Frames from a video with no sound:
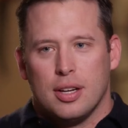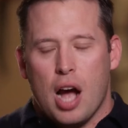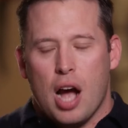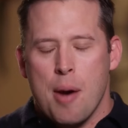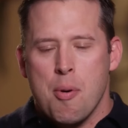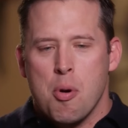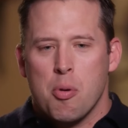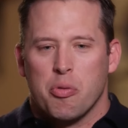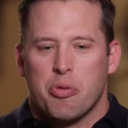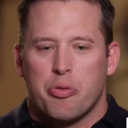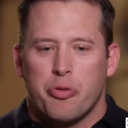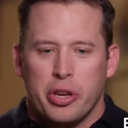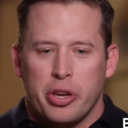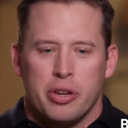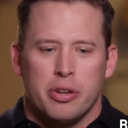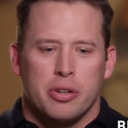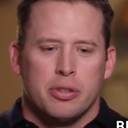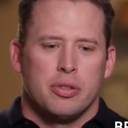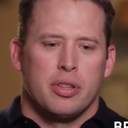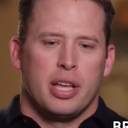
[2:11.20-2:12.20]
I remember
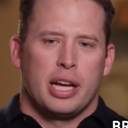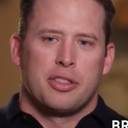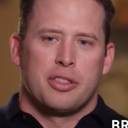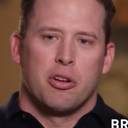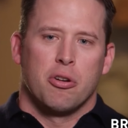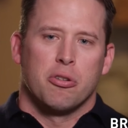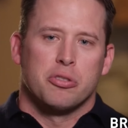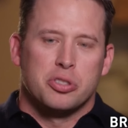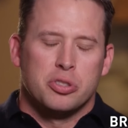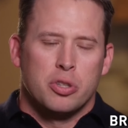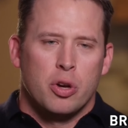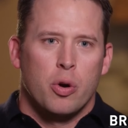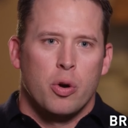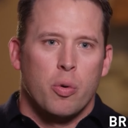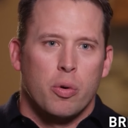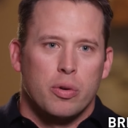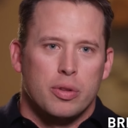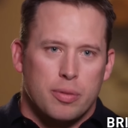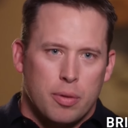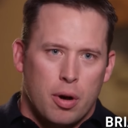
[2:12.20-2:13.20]
feeling like there was
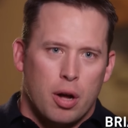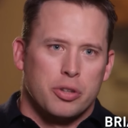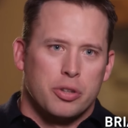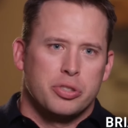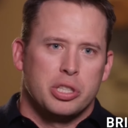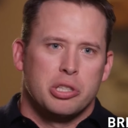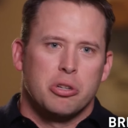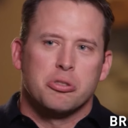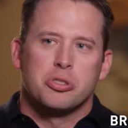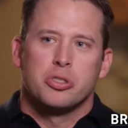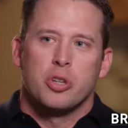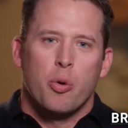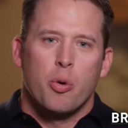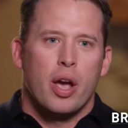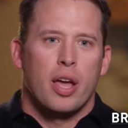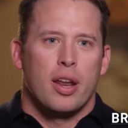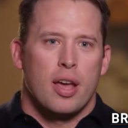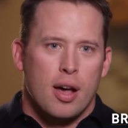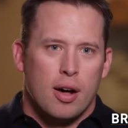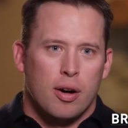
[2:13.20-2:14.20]
no, honestly, there was no
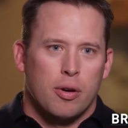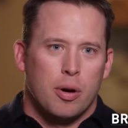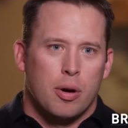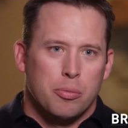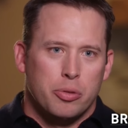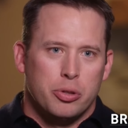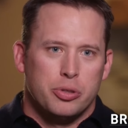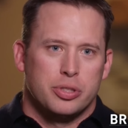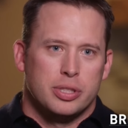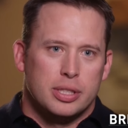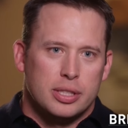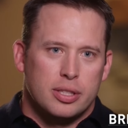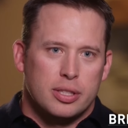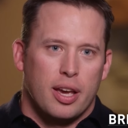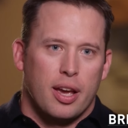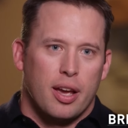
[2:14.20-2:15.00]
way in hell I'm losing this